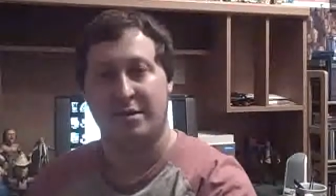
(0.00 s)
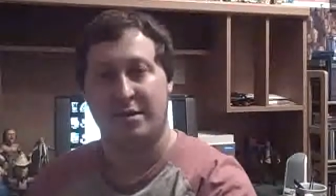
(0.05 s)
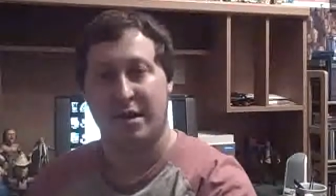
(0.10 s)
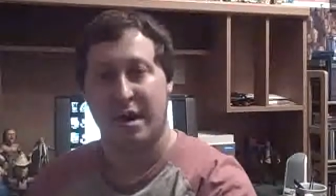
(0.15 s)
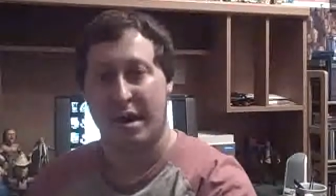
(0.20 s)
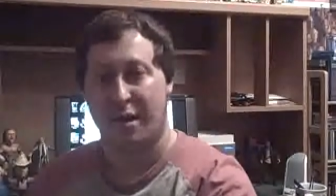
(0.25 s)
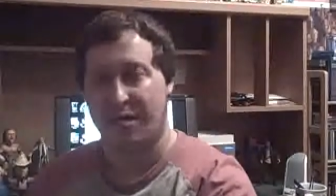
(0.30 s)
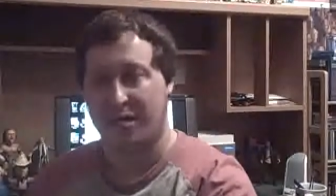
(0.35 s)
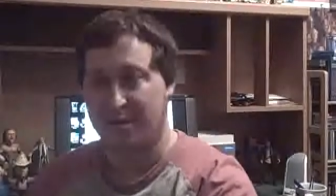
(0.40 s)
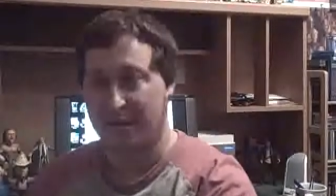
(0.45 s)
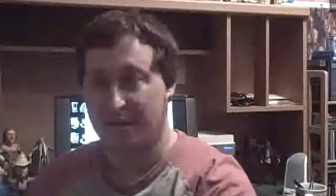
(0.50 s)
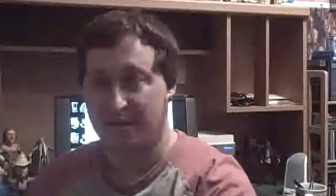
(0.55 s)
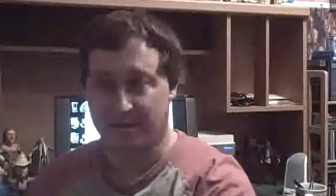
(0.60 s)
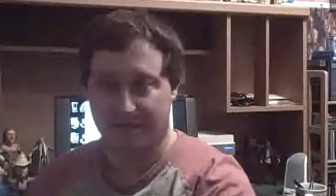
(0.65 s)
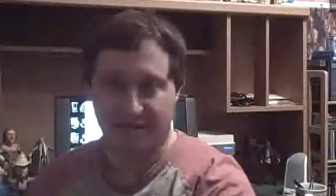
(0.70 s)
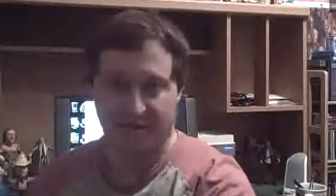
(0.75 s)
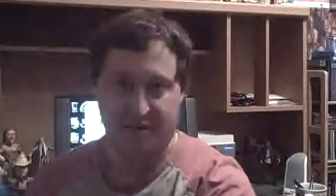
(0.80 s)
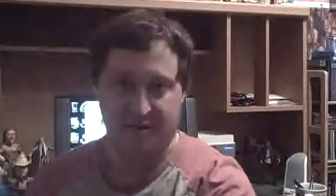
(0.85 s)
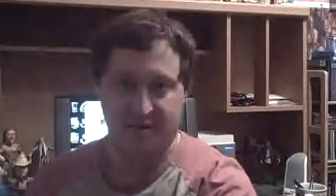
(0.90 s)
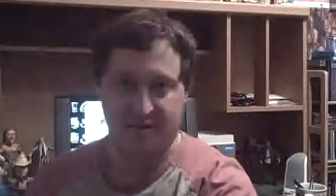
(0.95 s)
kind of
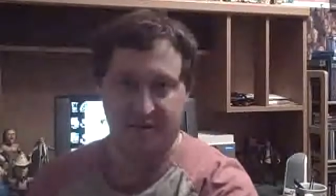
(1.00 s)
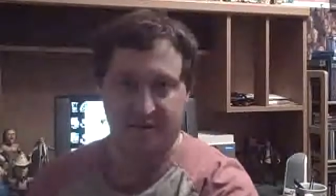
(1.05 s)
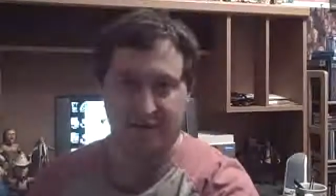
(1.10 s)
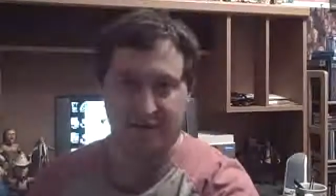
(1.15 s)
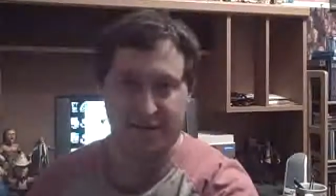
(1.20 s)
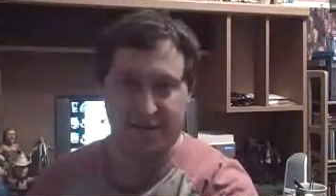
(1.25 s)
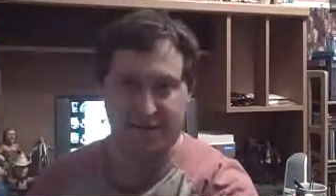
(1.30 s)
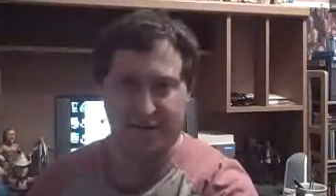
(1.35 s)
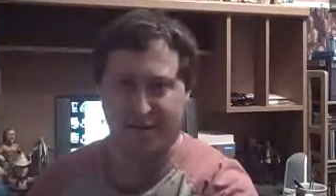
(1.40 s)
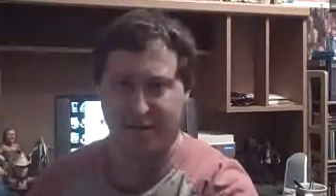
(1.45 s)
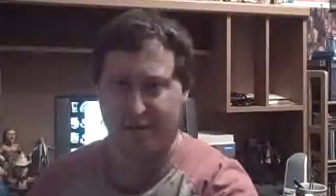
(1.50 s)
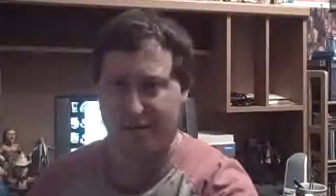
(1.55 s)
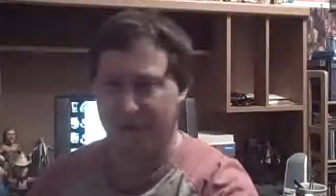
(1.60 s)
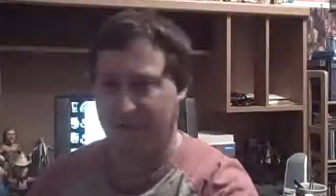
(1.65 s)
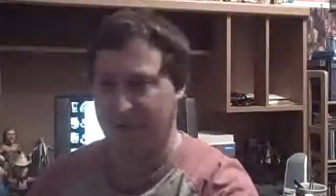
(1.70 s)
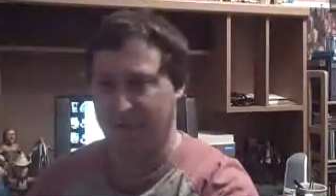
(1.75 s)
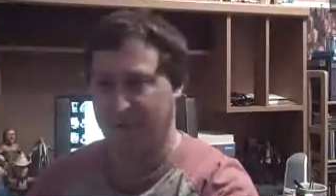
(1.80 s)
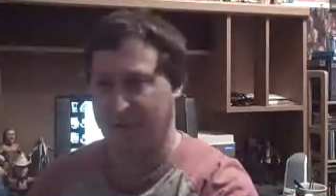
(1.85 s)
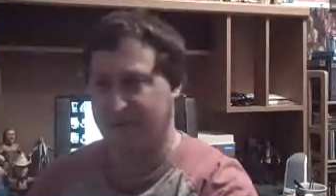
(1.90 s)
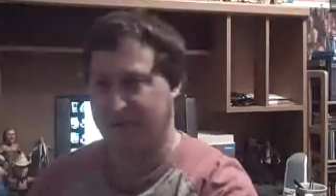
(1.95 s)
doesn't.
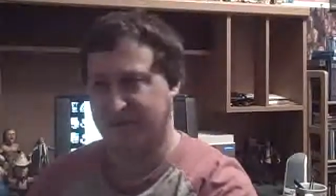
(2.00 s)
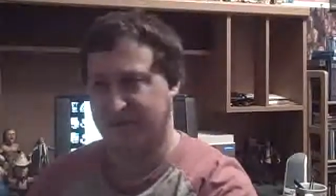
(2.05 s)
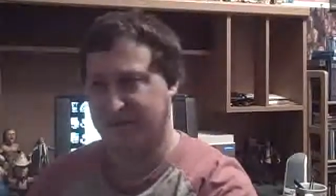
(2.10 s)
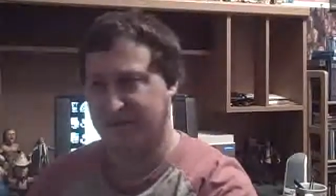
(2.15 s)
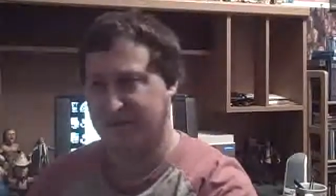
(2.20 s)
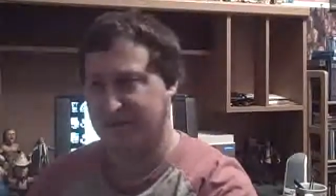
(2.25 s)
And which,